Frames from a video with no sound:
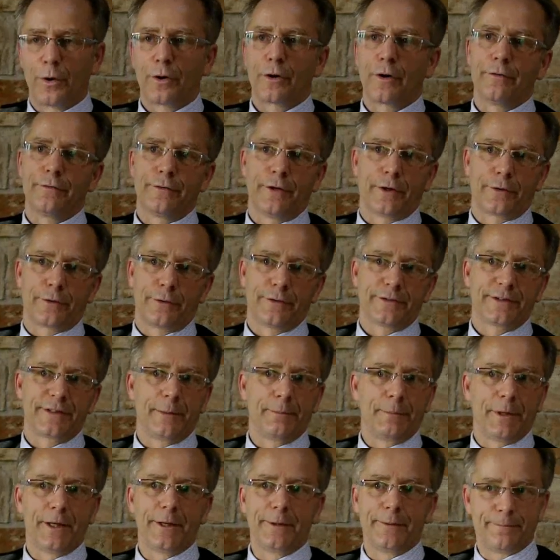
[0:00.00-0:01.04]
work of Dr.
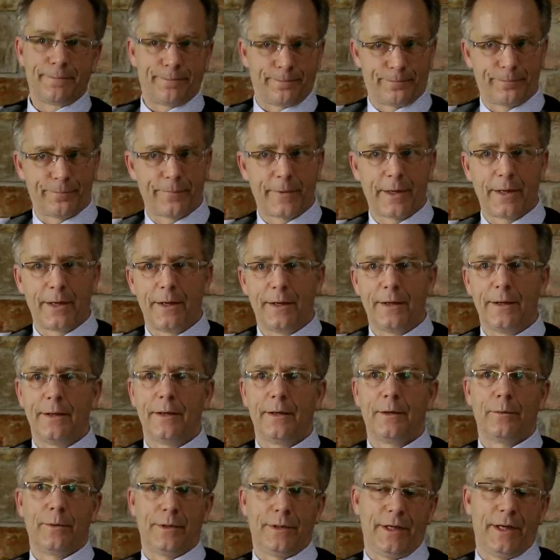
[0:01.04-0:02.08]
Sabah
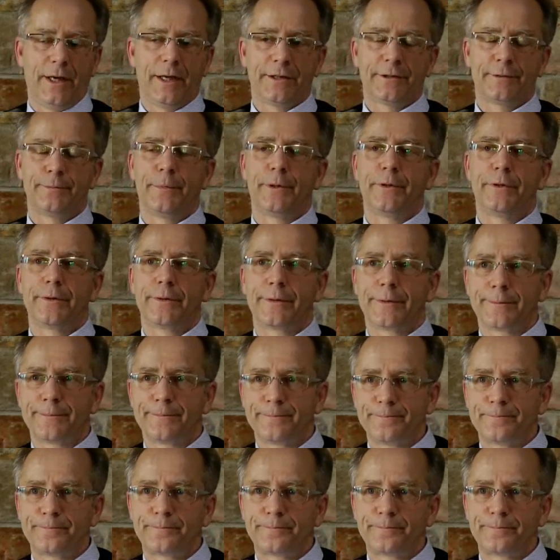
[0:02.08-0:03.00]
with the iceberg.